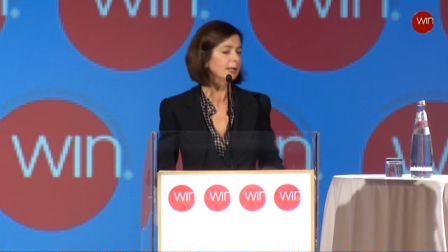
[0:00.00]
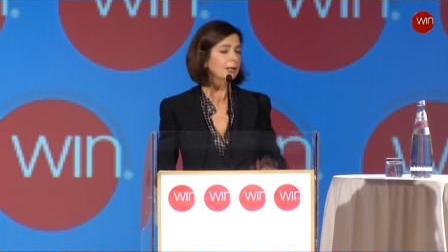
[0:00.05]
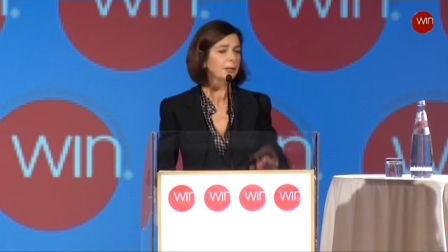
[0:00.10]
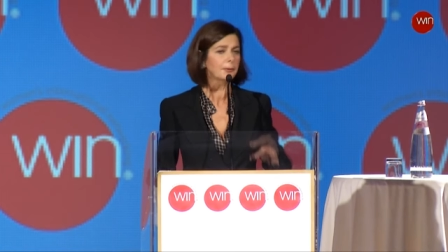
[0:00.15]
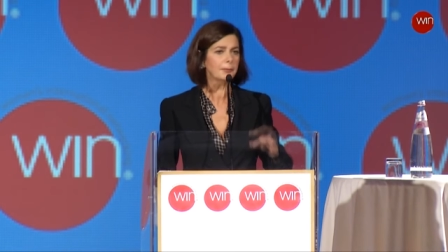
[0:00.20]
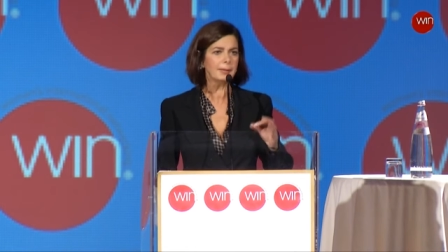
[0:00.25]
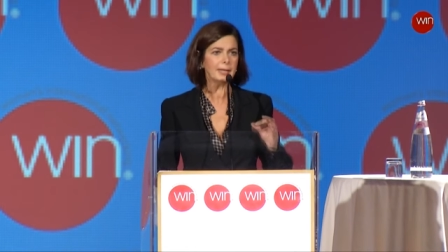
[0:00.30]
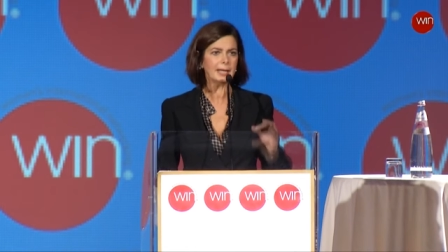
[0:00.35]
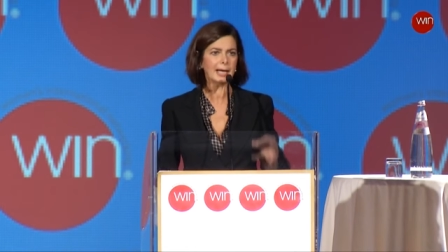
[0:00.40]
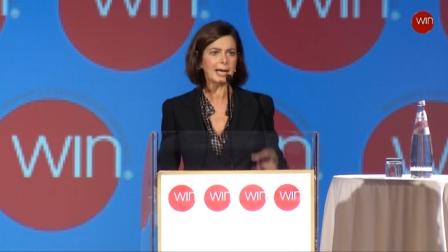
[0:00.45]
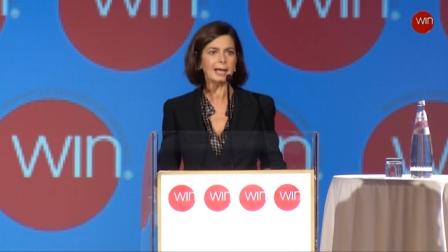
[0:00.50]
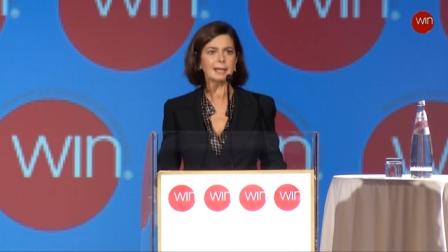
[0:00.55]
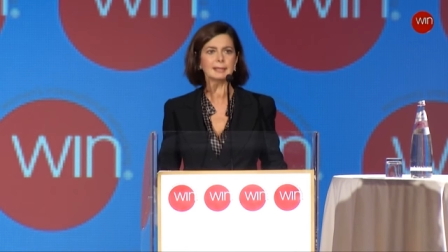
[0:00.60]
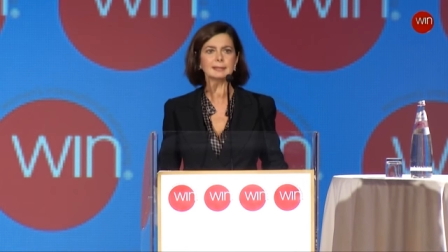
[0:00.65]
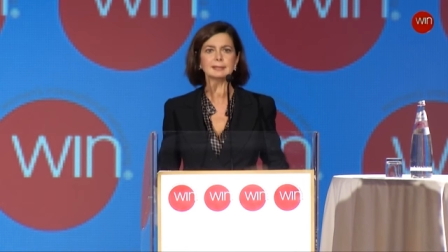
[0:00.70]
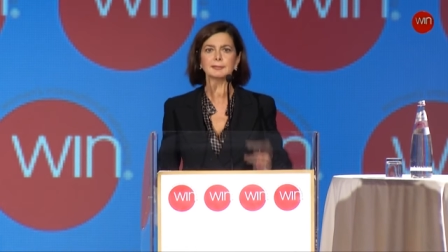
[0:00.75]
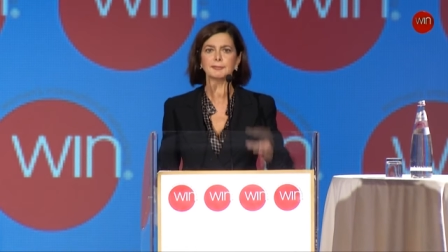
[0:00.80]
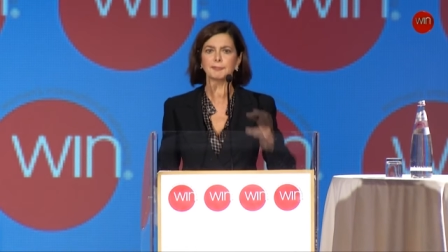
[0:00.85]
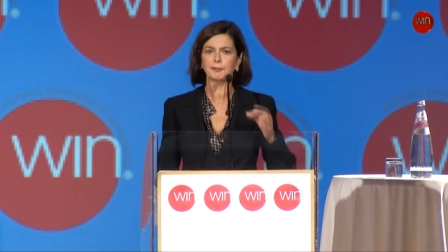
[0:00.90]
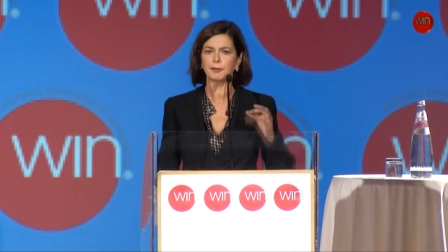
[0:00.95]
We
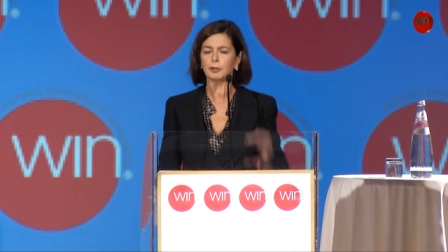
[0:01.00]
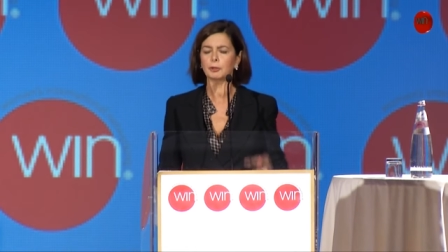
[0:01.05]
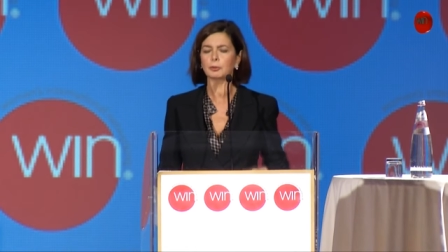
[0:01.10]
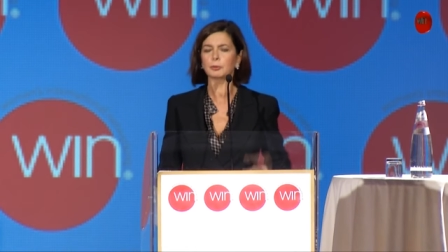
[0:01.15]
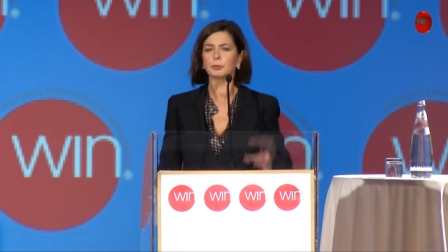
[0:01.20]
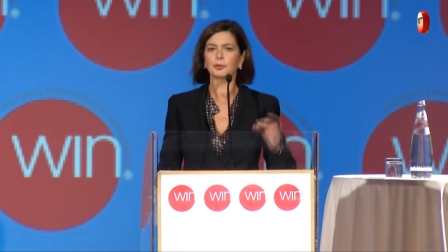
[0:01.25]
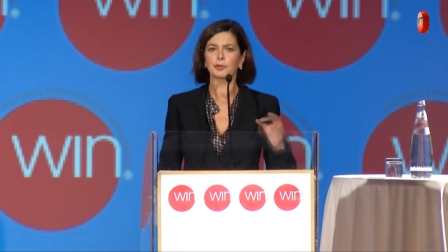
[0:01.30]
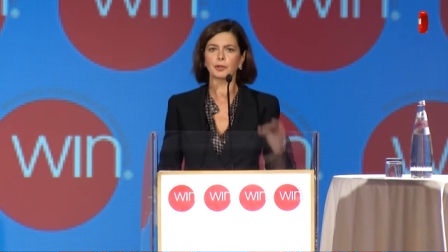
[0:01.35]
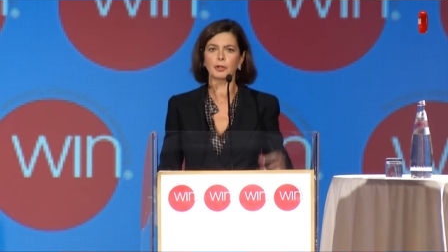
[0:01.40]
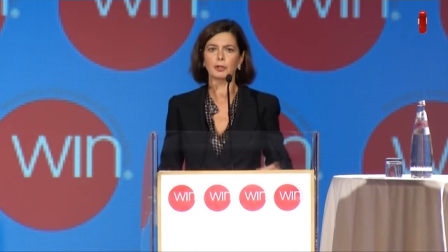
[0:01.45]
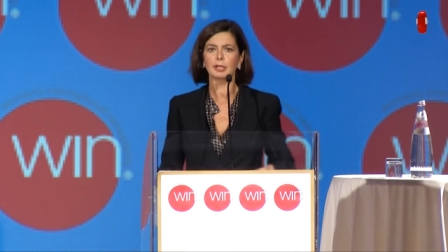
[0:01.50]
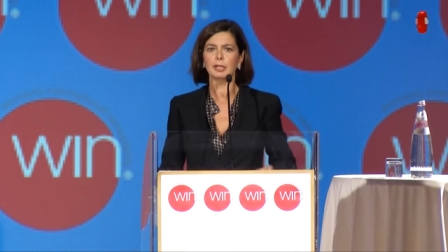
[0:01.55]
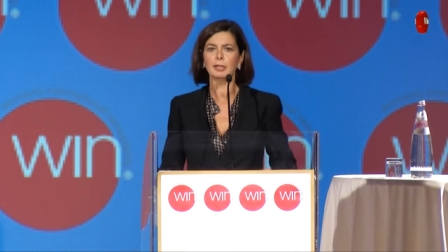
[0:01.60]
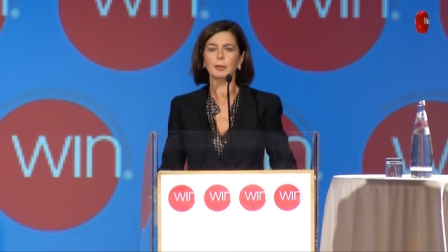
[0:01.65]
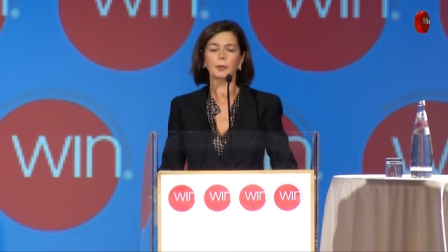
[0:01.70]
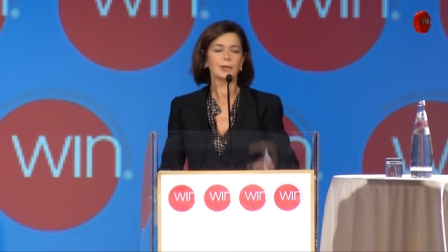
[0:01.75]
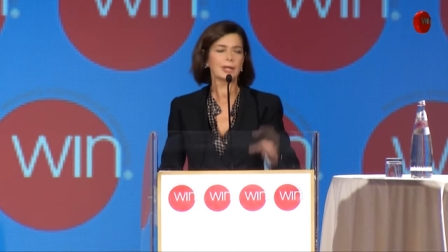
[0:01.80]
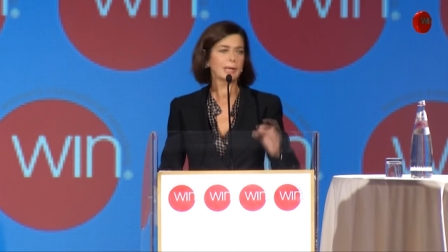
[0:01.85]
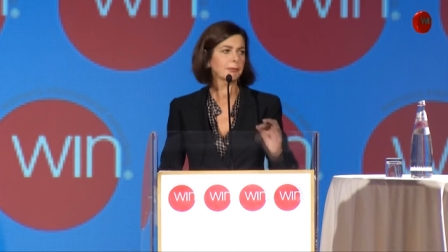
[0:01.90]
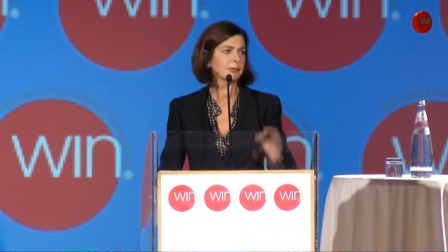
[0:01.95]
can't focus only
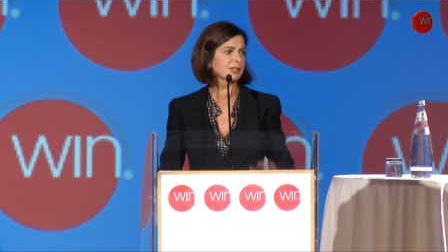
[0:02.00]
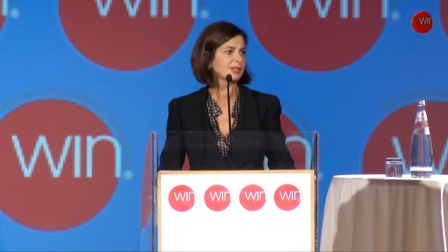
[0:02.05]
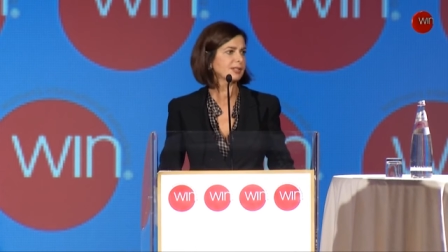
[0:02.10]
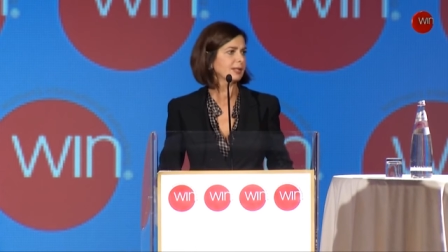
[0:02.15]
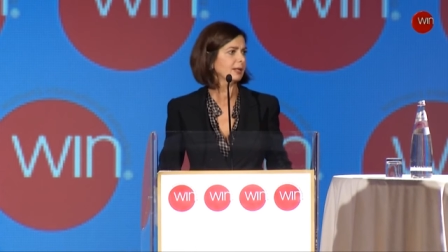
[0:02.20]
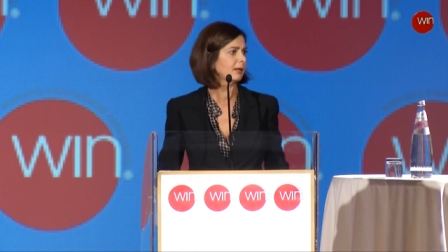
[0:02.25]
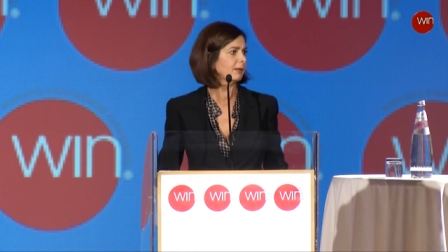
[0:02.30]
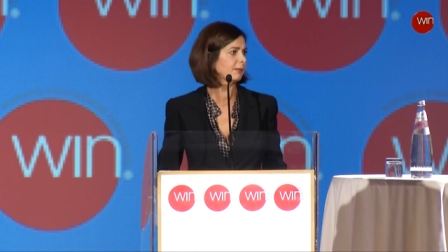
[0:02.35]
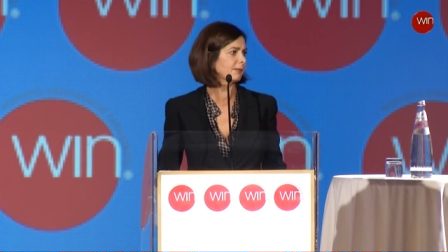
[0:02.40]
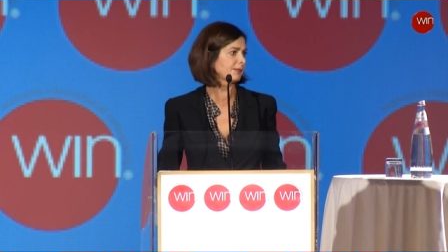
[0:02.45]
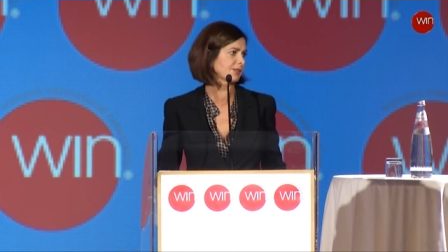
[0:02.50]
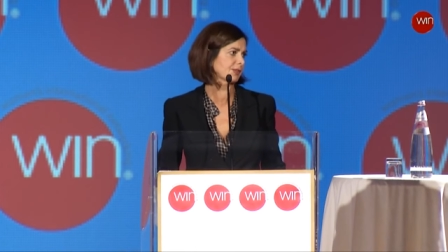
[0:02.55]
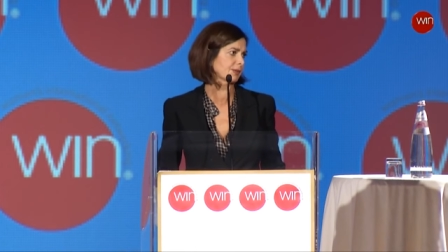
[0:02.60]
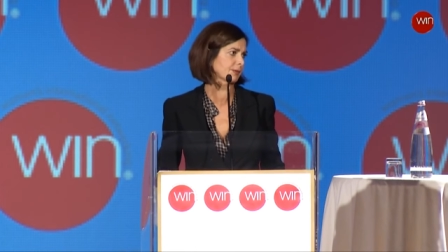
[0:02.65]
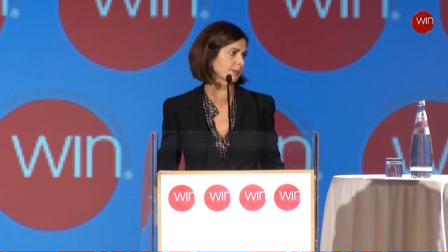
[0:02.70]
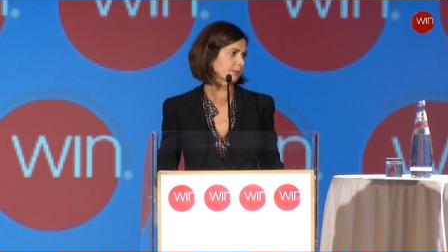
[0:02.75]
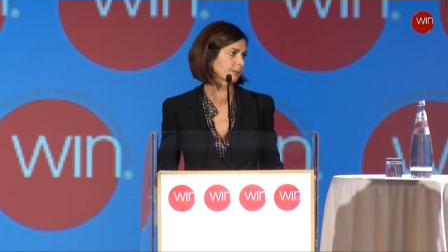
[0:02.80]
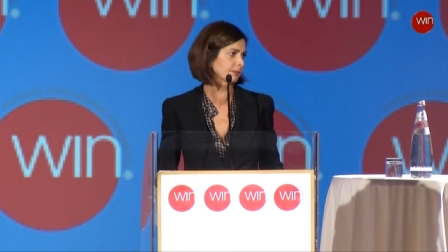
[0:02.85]
on ourselves.